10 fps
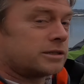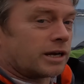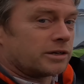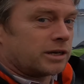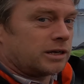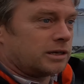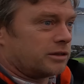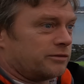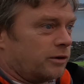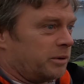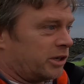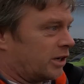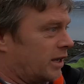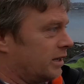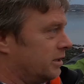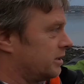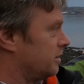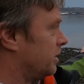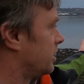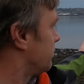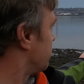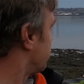Dundee, the Forbidden Land at the minute.